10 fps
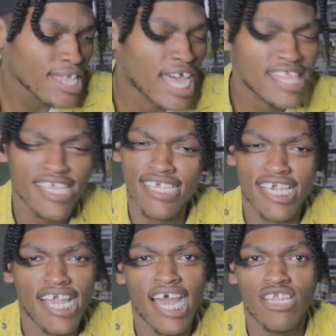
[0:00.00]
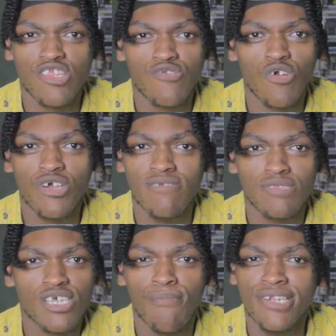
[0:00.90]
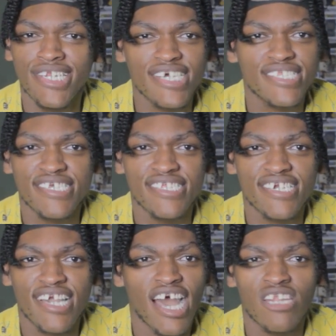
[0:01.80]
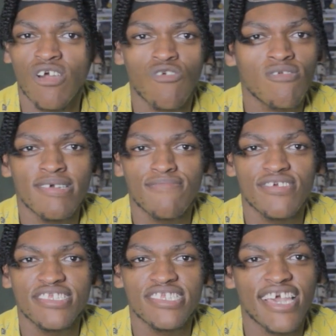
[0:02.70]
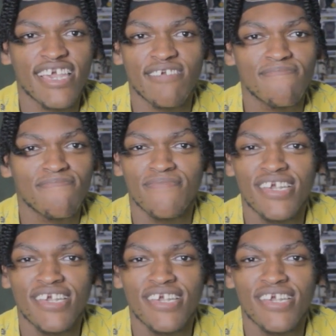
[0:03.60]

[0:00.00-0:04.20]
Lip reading: I think they kind of throw him some dusty nigga, I don't remember his name.